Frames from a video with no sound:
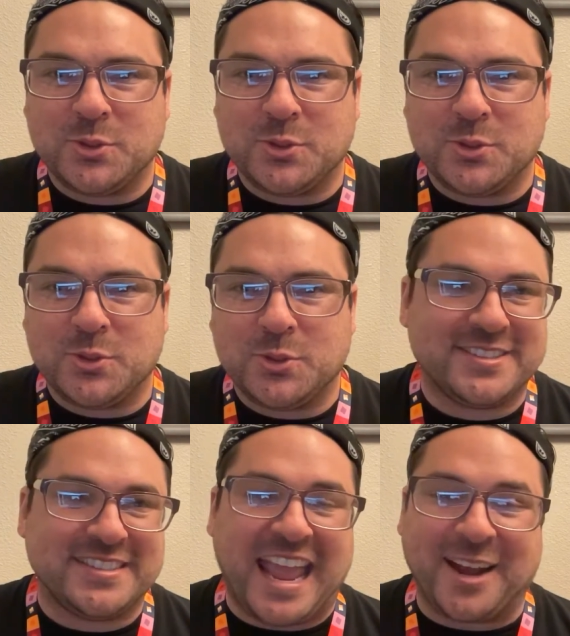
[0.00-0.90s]
movies
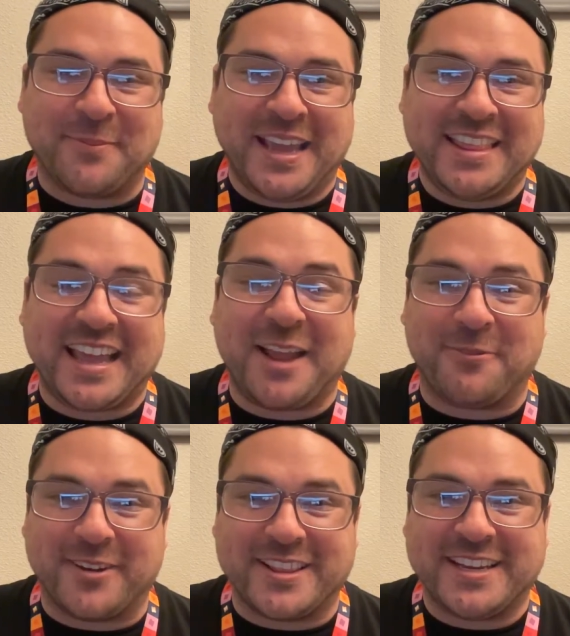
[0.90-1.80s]
is anime. Like, I
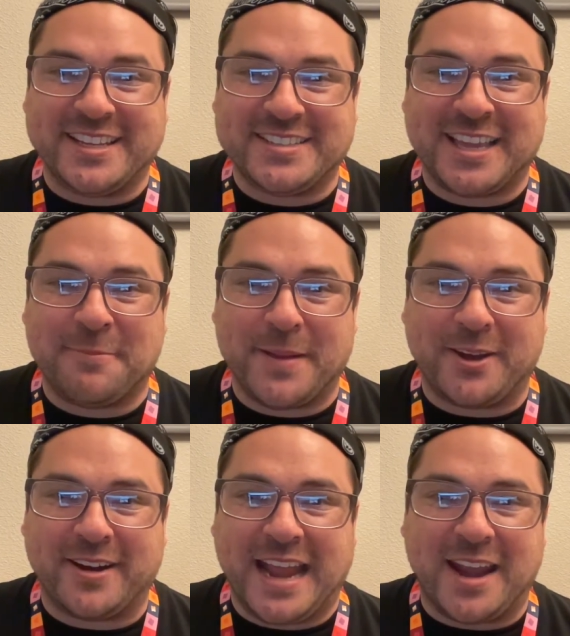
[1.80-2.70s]
really need to get
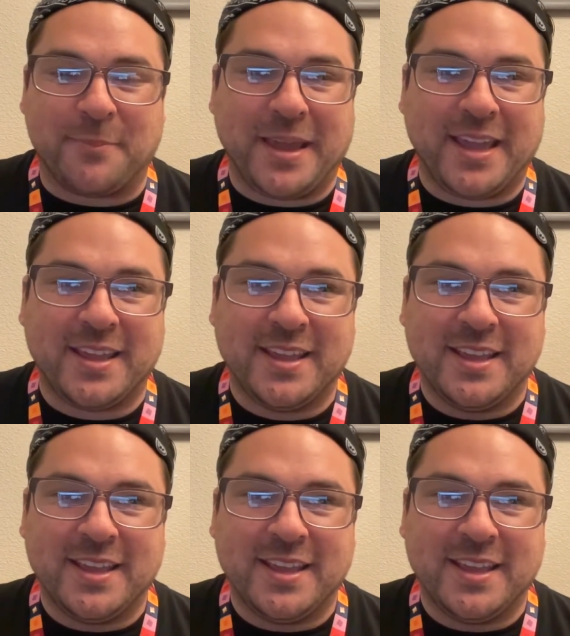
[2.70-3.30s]
better at anime.